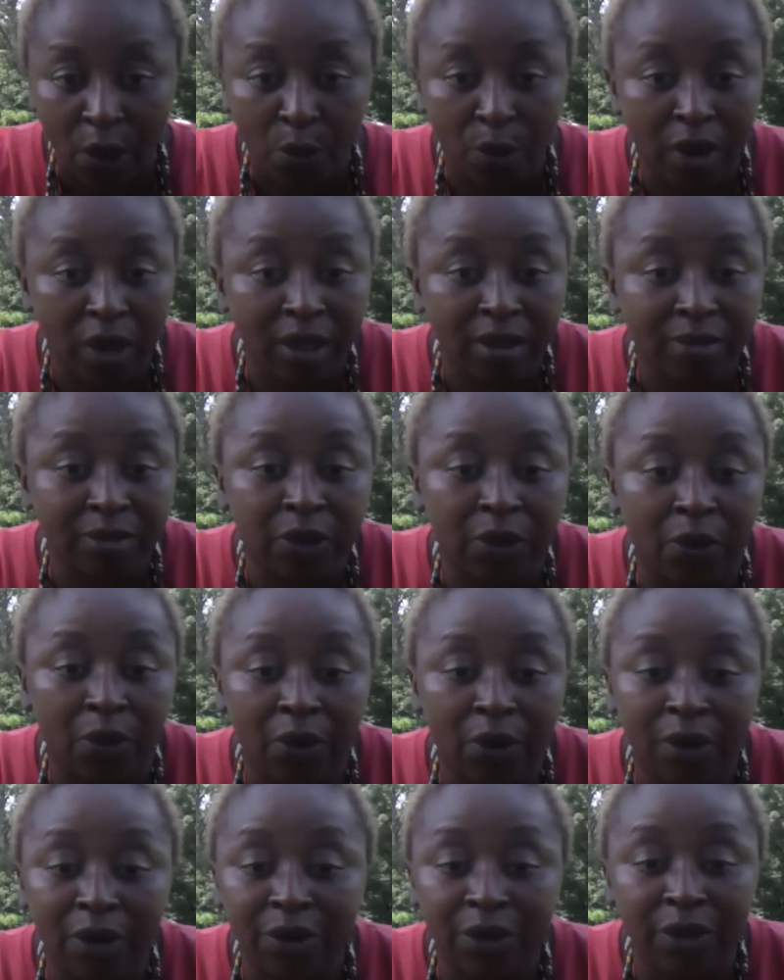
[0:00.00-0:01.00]
Welcome to
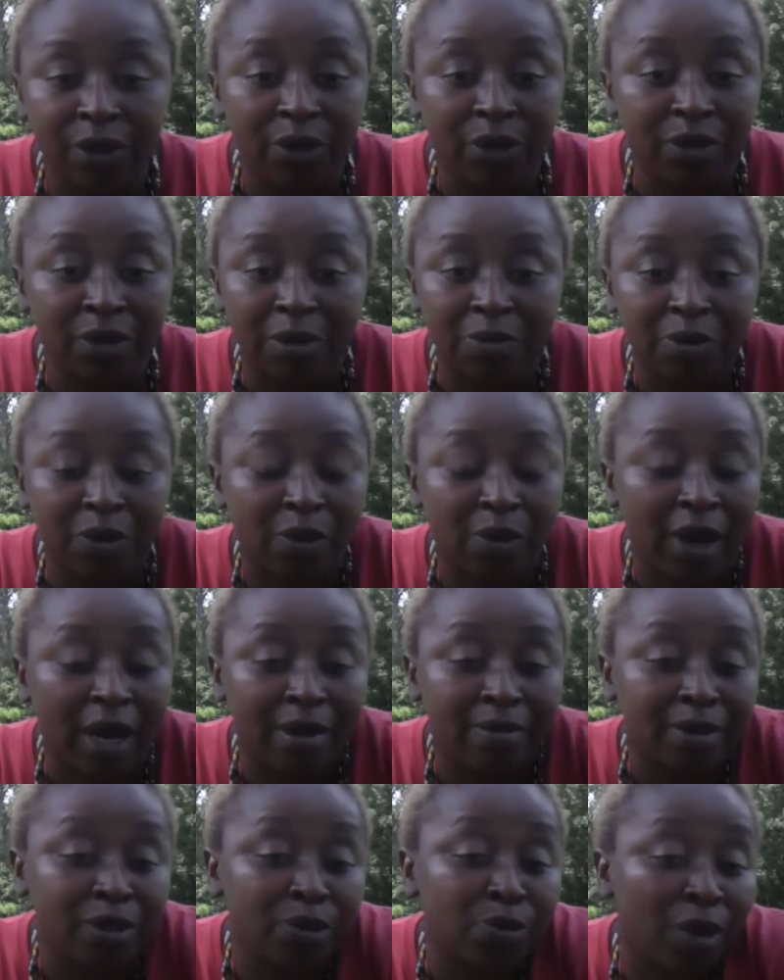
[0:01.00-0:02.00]
all the new
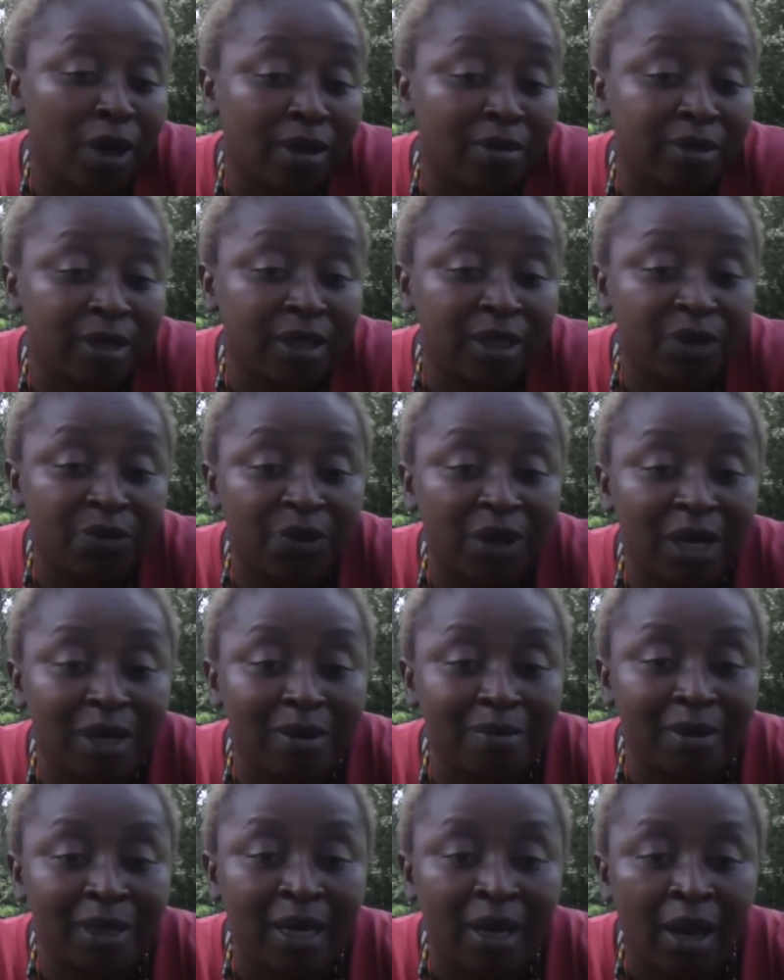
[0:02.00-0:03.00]
subscribers. Welcome to the
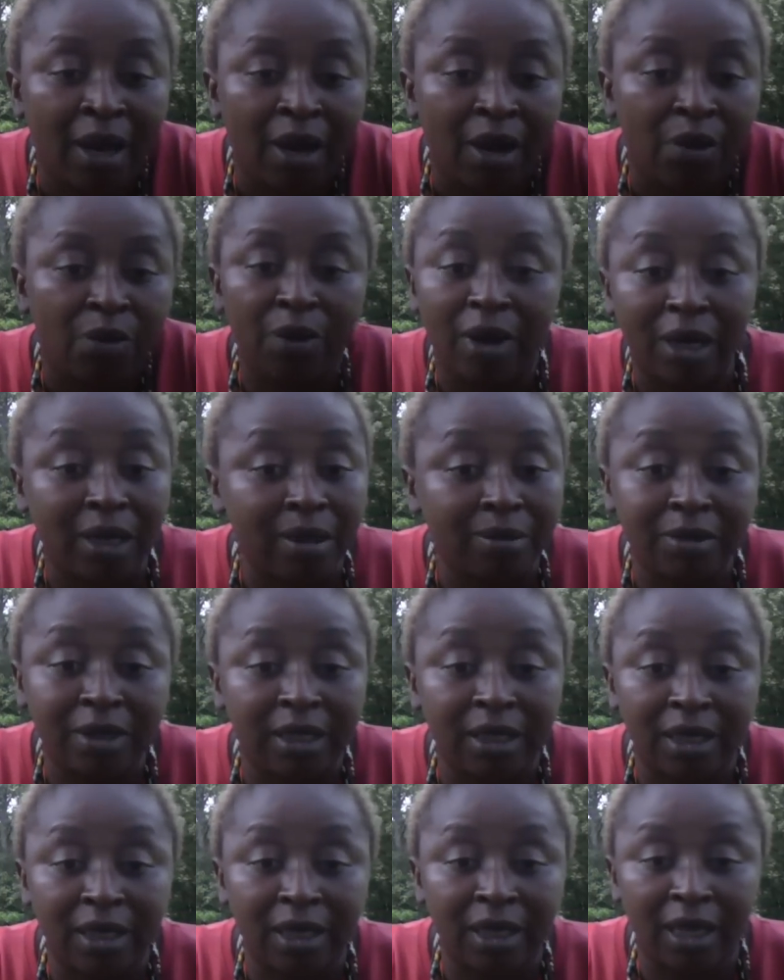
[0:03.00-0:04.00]
family. Welcome
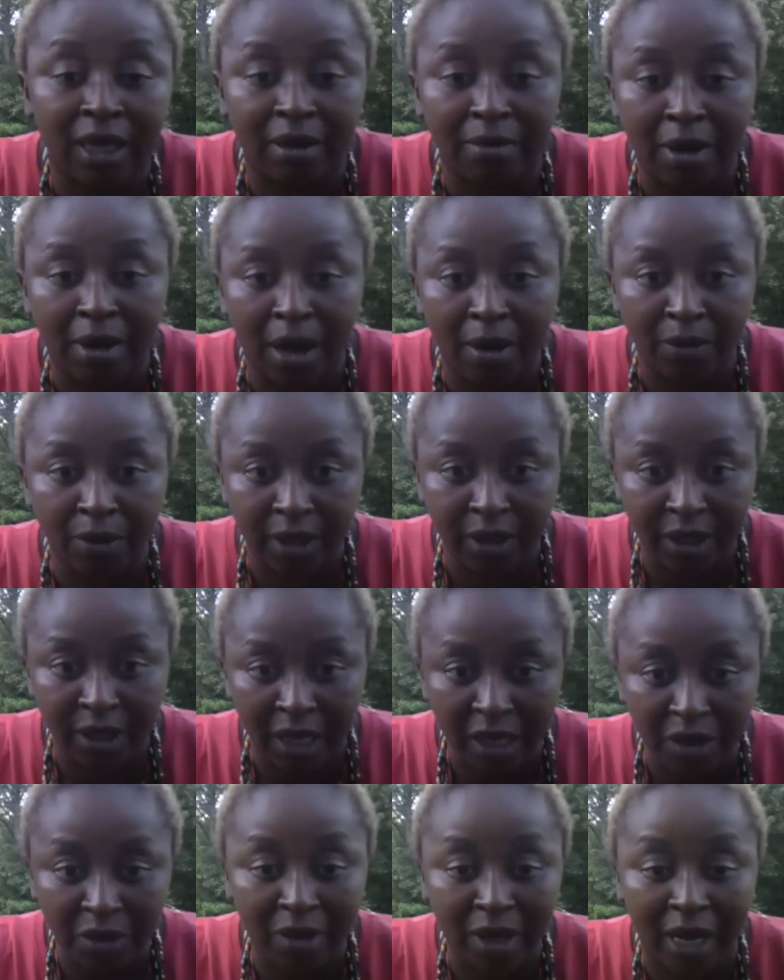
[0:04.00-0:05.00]
to the club. I want to
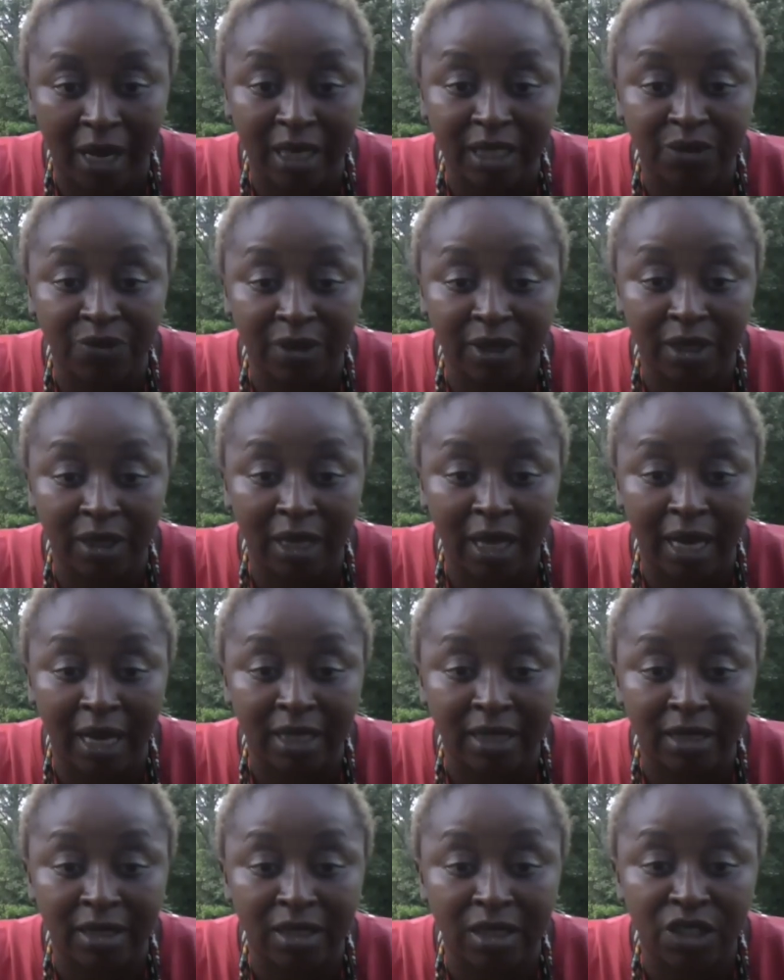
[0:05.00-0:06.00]
thank you guys for the
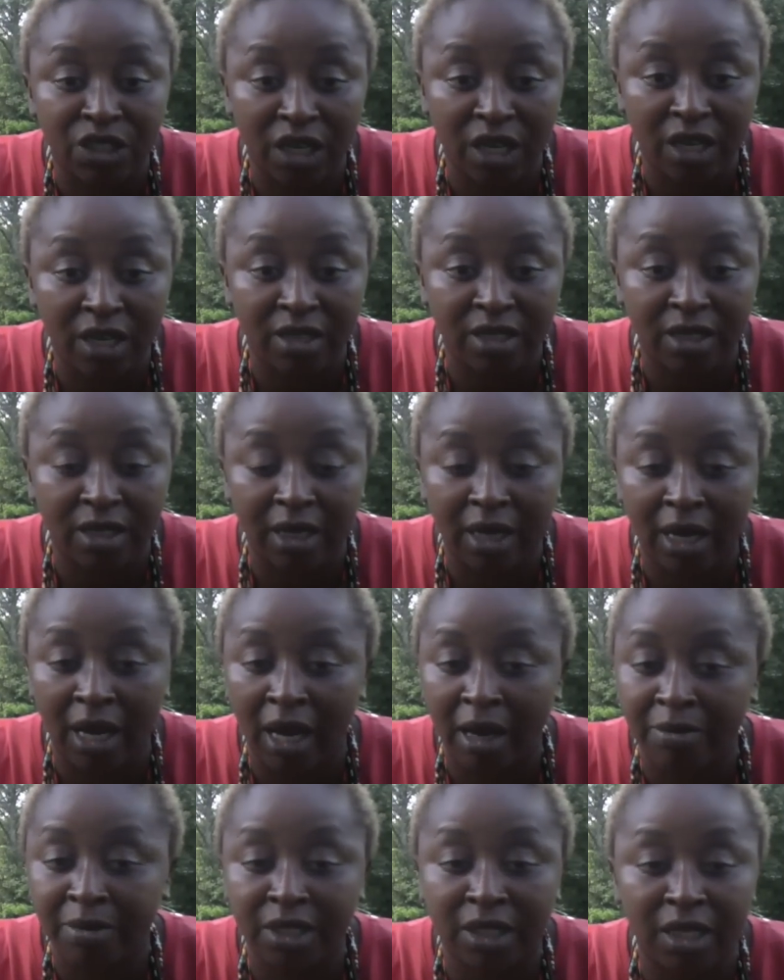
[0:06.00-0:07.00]
likes, the shares, and the
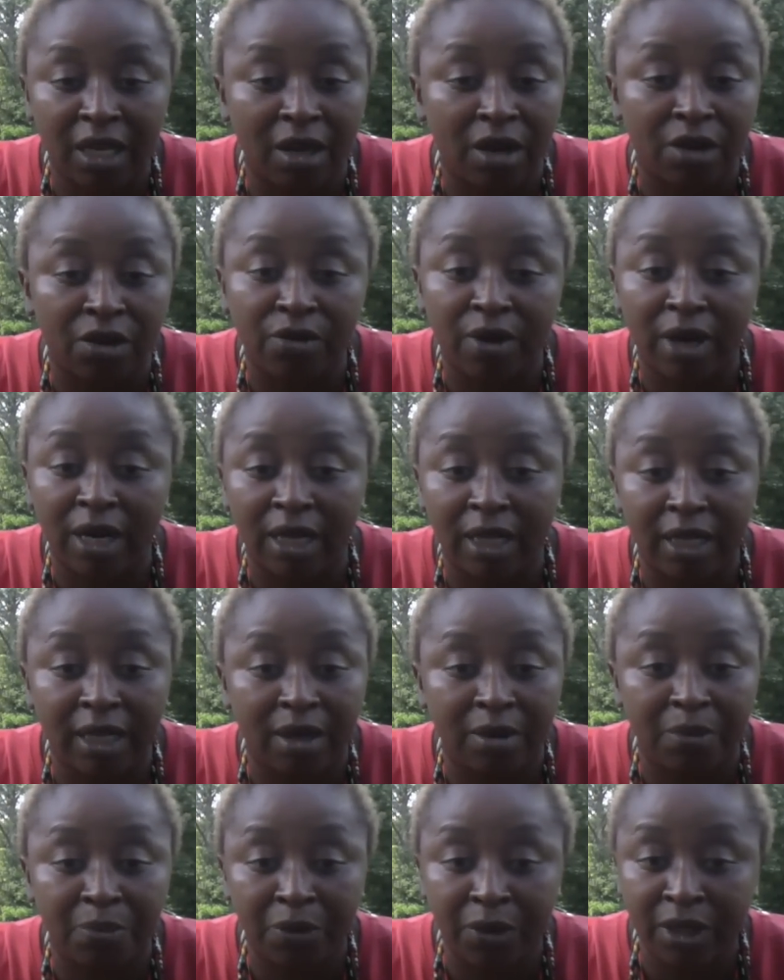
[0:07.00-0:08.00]
comments. They are
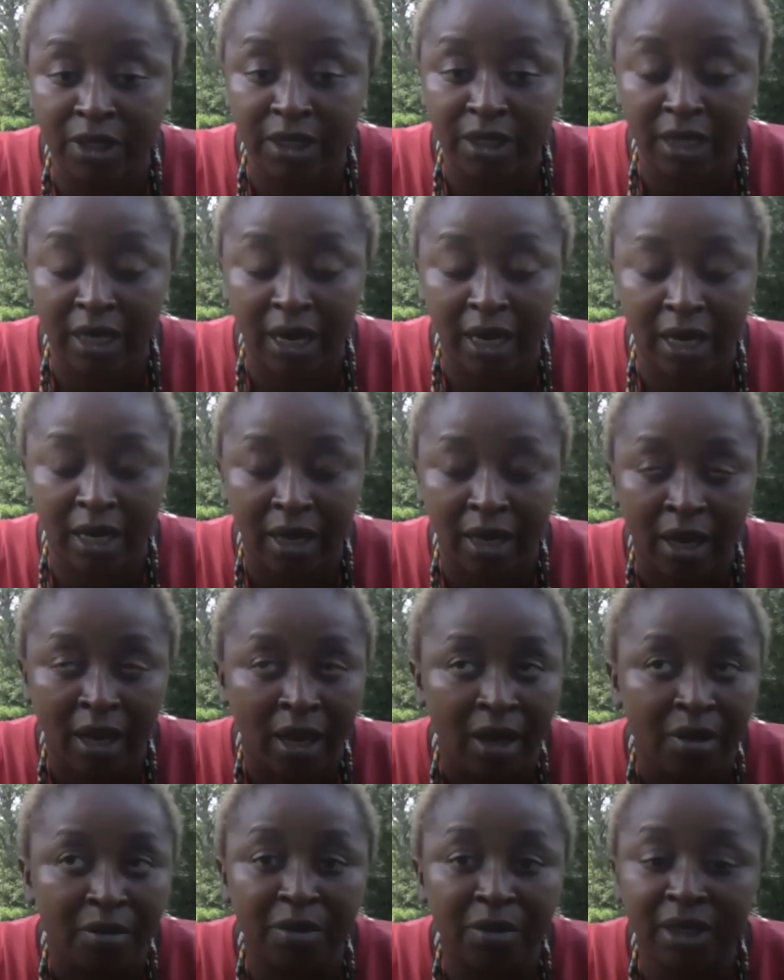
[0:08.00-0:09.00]
greatly appreciated.
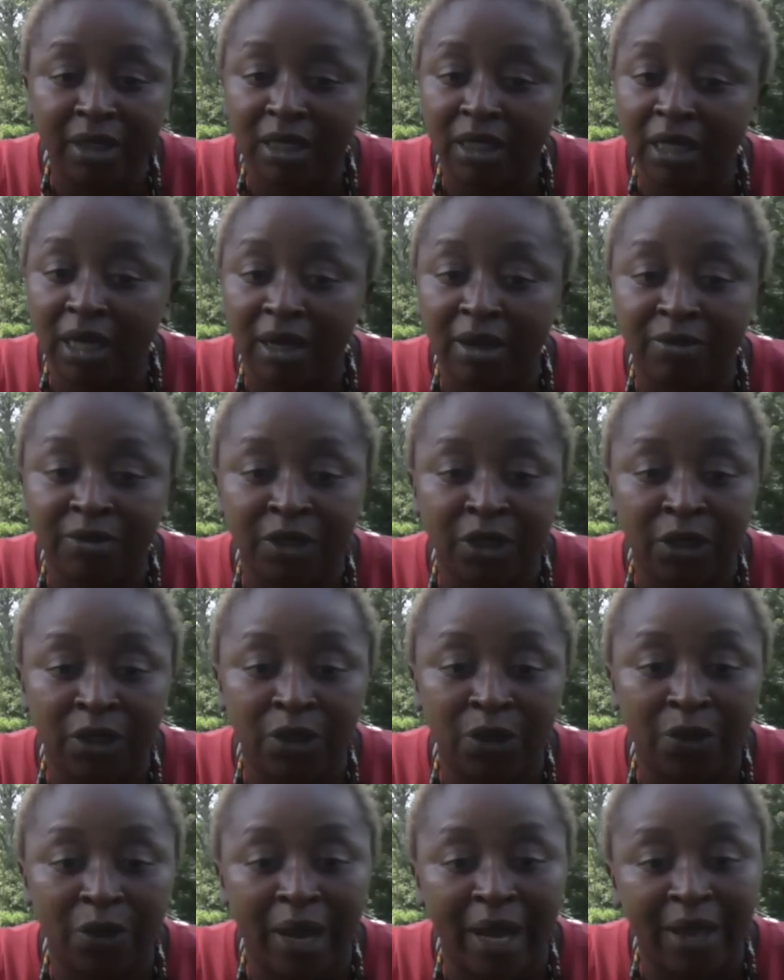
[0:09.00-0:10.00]
Much love to
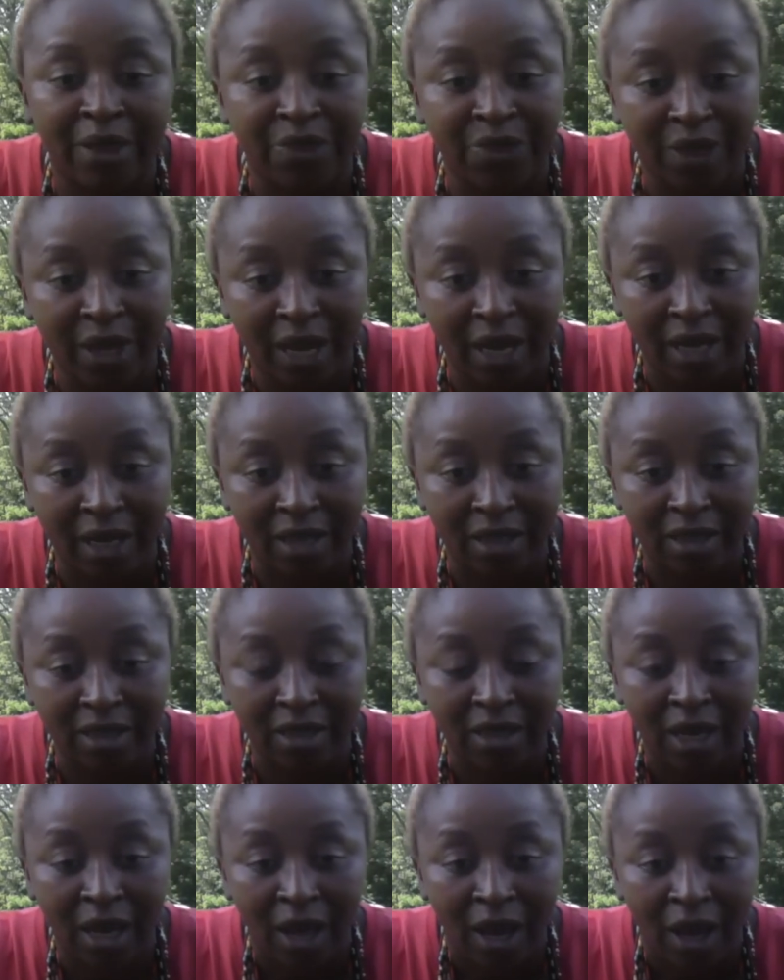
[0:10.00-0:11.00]
you, and thanks.